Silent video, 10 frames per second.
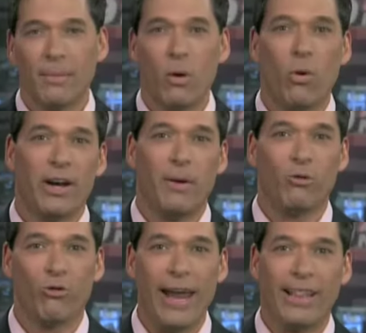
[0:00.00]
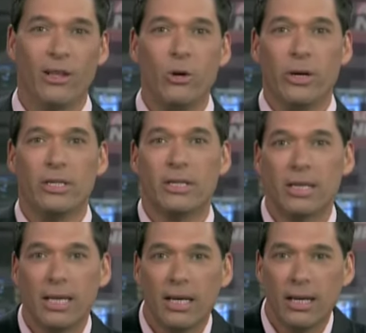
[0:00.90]
I'm not worried about Ray
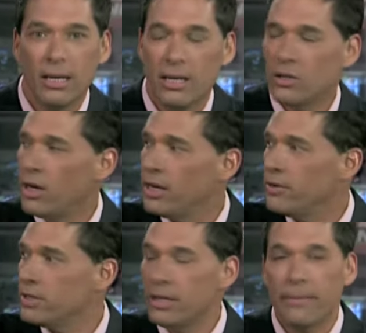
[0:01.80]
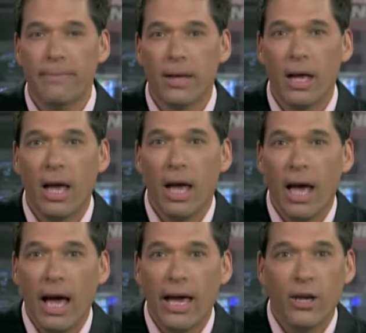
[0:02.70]
Lewis. He's not here, is he?
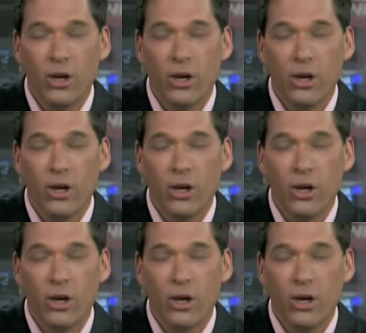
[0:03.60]
Yeah.